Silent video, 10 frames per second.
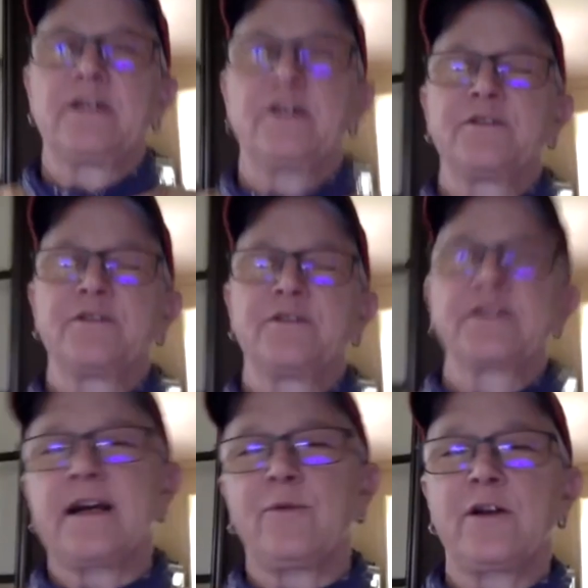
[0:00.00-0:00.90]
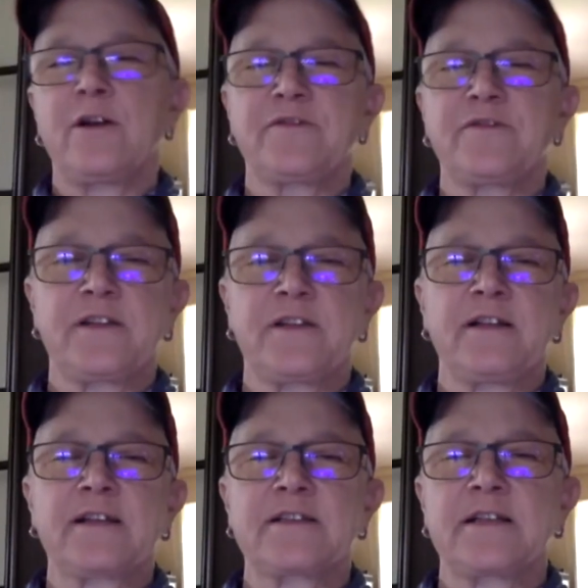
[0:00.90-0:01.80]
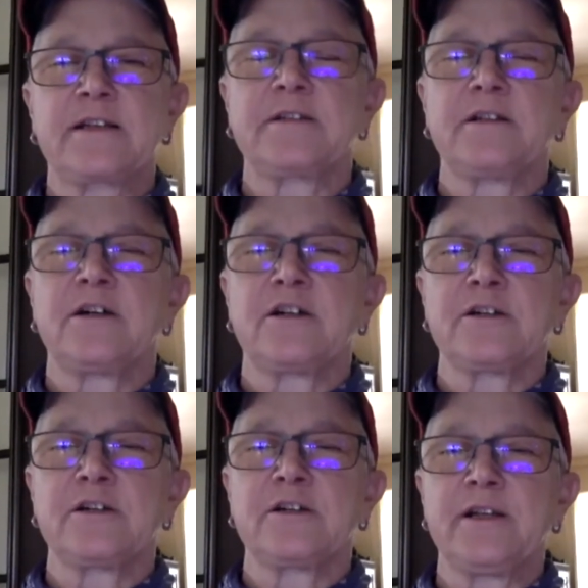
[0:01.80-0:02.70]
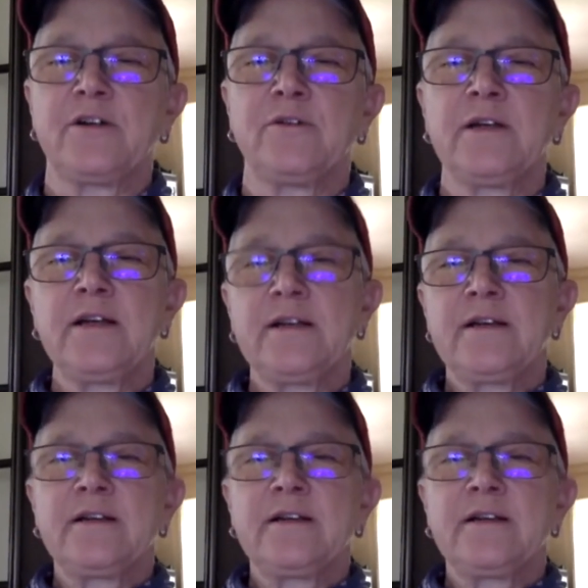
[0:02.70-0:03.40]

you know, this guy went off to the Lexington Alarm, you know,